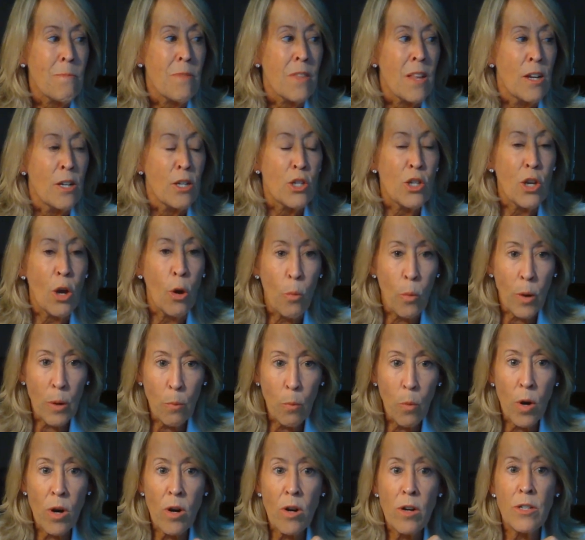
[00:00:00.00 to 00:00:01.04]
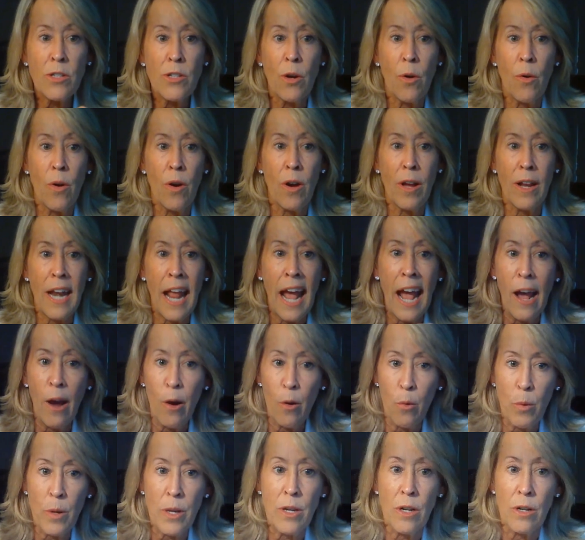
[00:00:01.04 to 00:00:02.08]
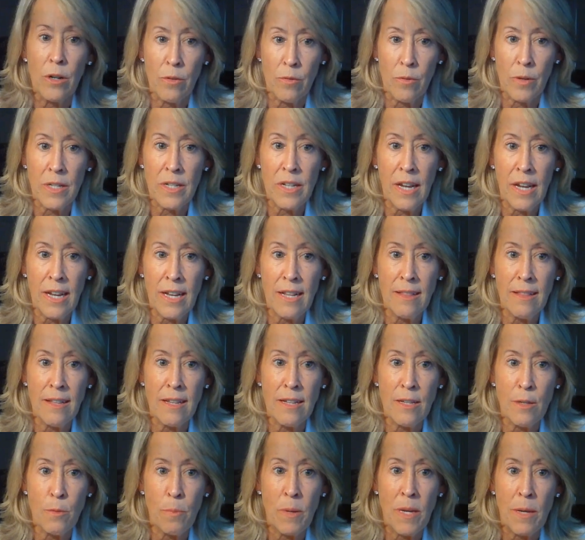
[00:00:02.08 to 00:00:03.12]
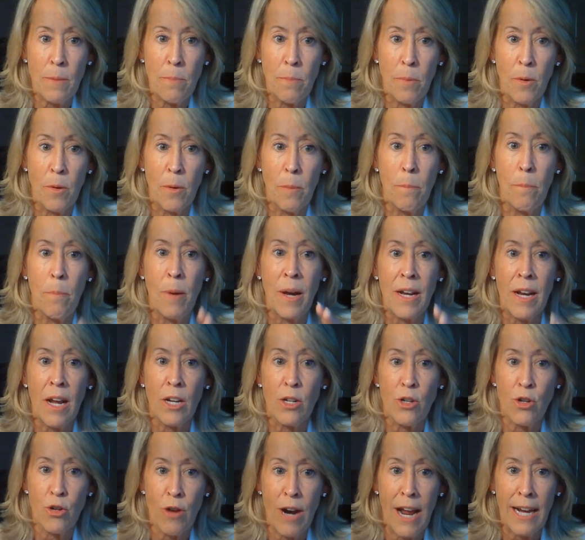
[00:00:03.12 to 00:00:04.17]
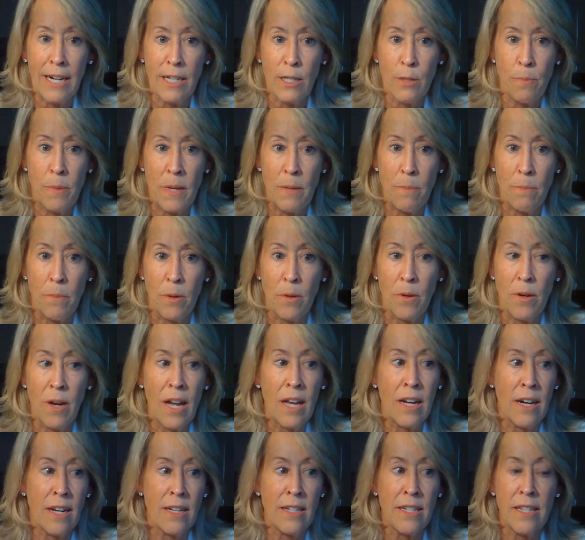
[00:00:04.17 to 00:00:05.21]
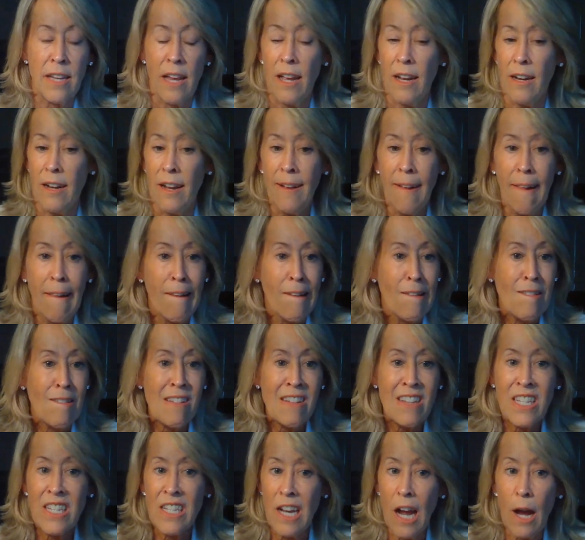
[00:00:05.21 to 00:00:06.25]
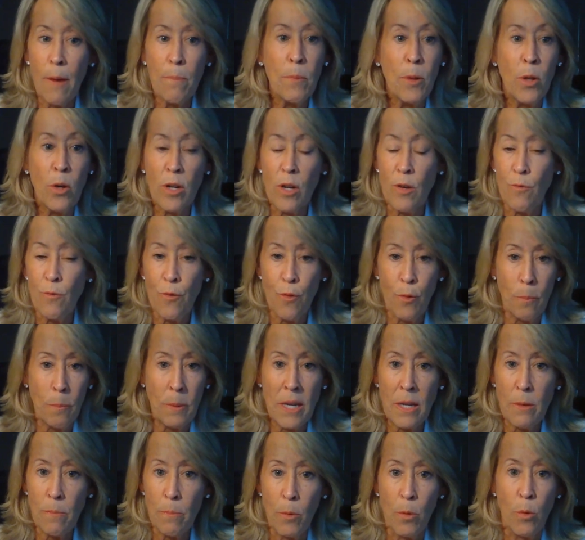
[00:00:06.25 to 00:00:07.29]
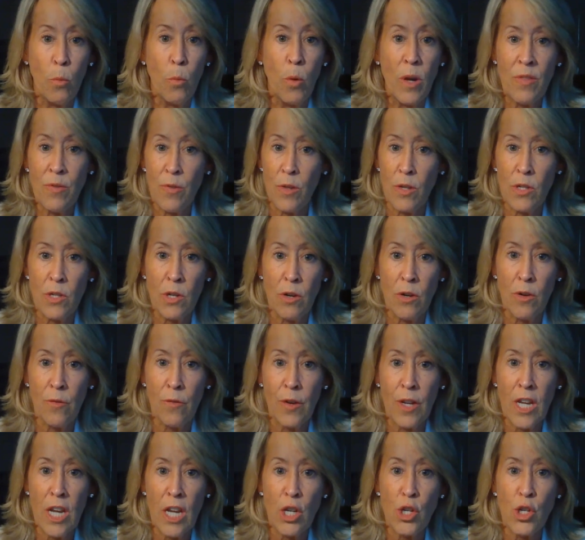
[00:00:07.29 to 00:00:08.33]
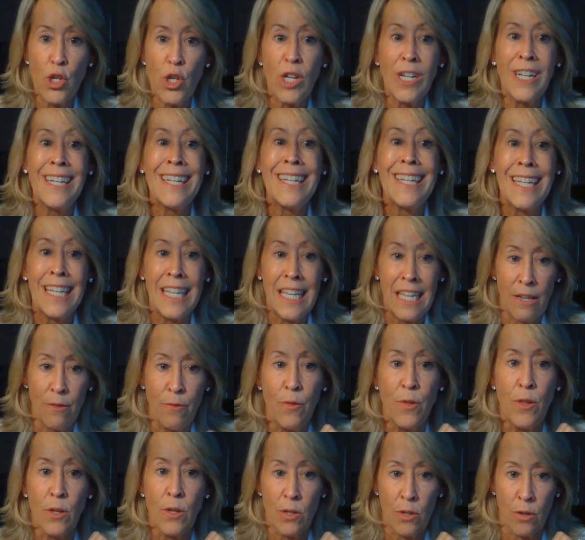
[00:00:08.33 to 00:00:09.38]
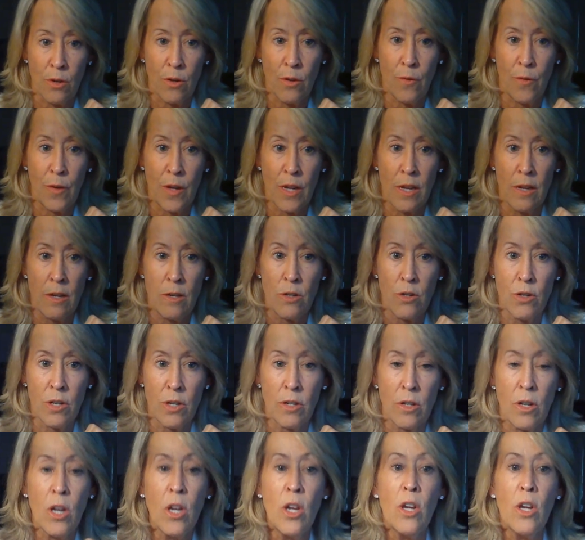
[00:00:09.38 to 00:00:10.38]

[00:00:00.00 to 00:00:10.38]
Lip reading: So we worked on how we're going to retain these people, but attract people. And I said, stop looking for people with the certification, give the certification.